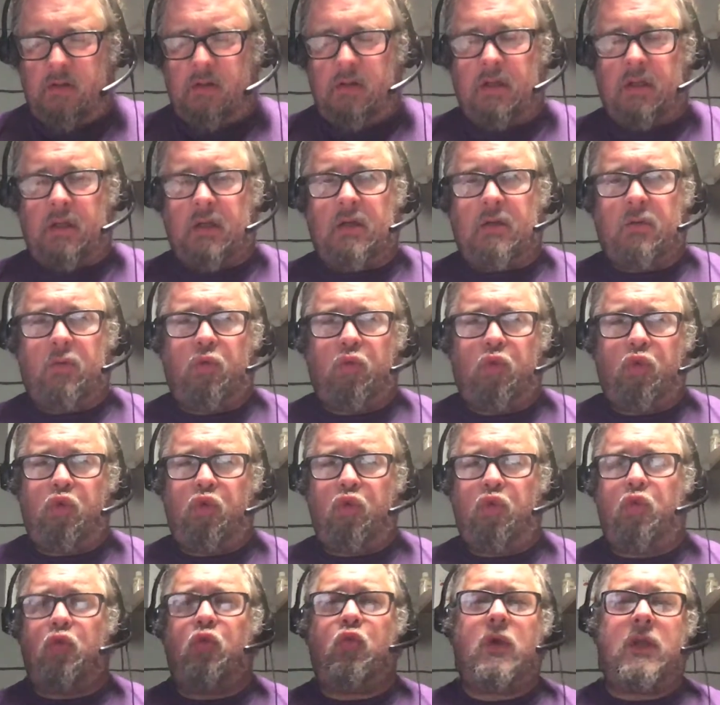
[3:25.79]
Uh,
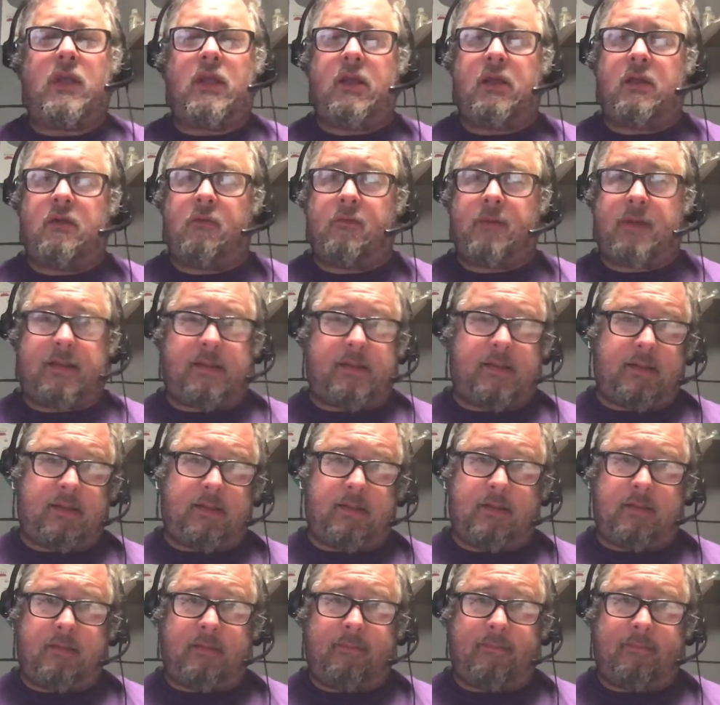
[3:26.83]
ooh, we need to
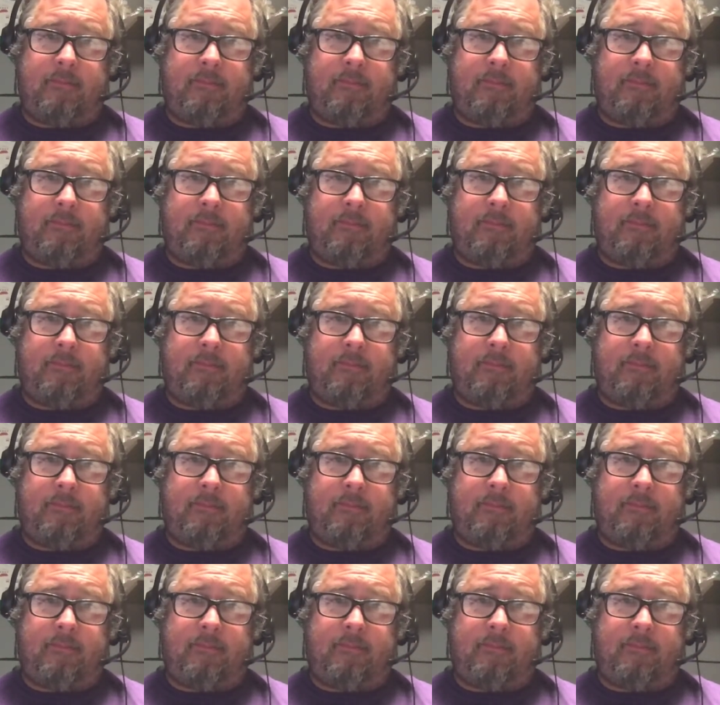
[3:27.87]
reteach.